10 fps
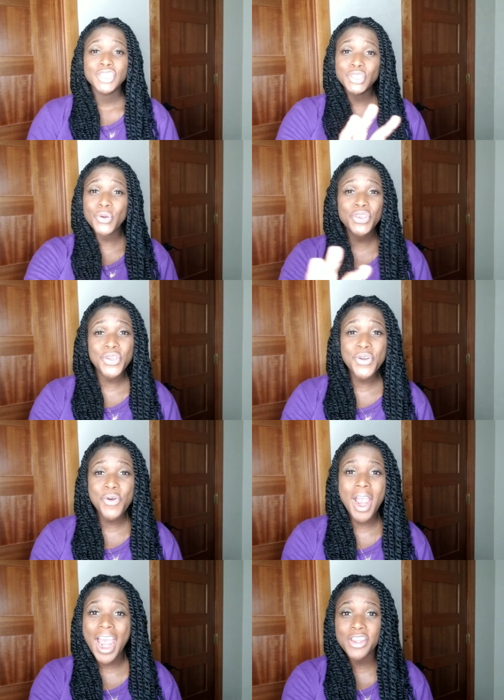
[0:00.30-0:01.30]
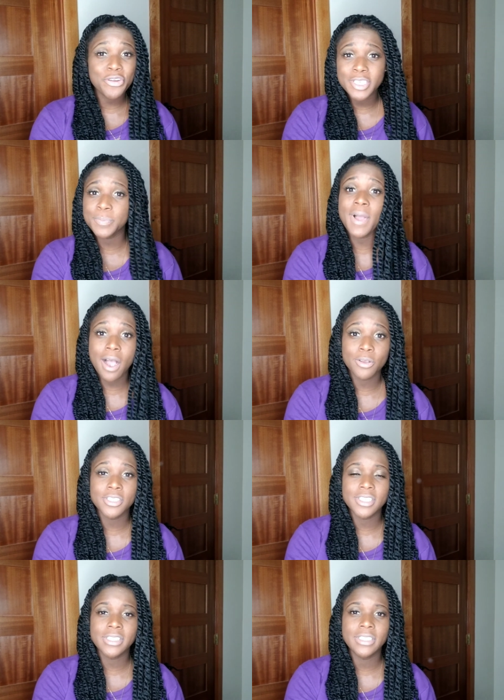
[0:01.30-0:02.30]
Do you and your
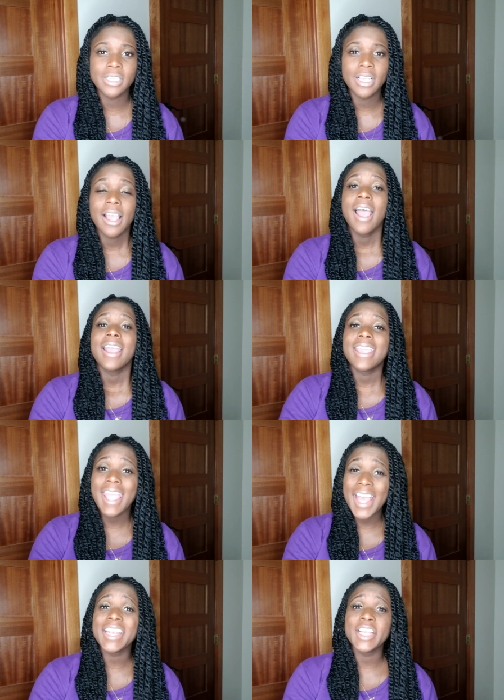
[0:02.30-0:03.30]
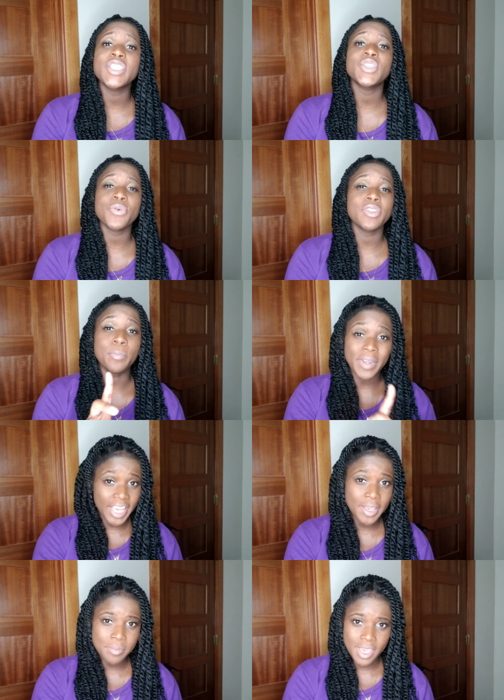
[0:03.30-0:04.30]
spouse get into the
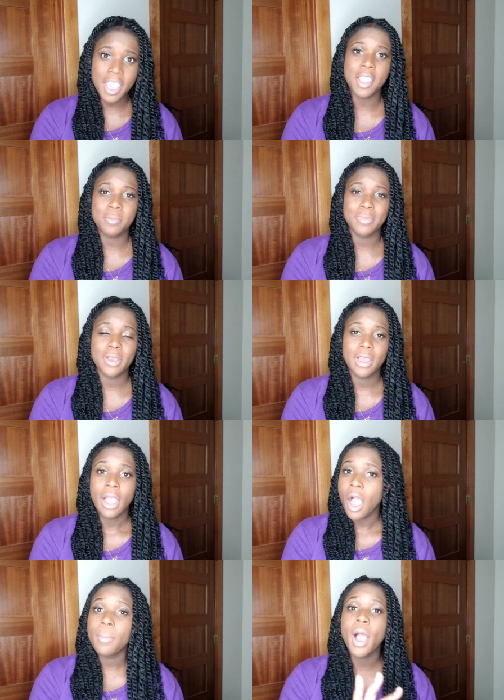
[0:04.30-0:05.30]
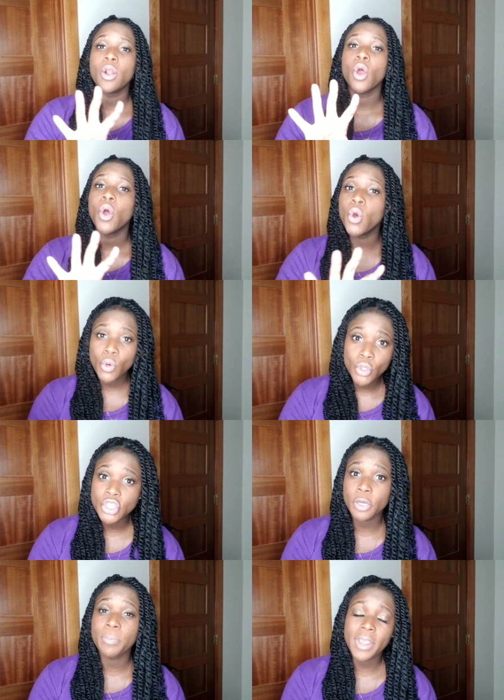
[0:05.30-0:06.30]
blame game about who
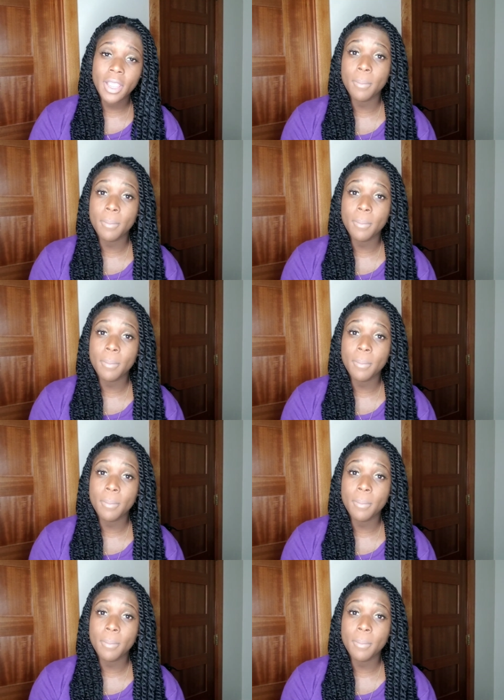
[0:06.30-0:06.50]
should pick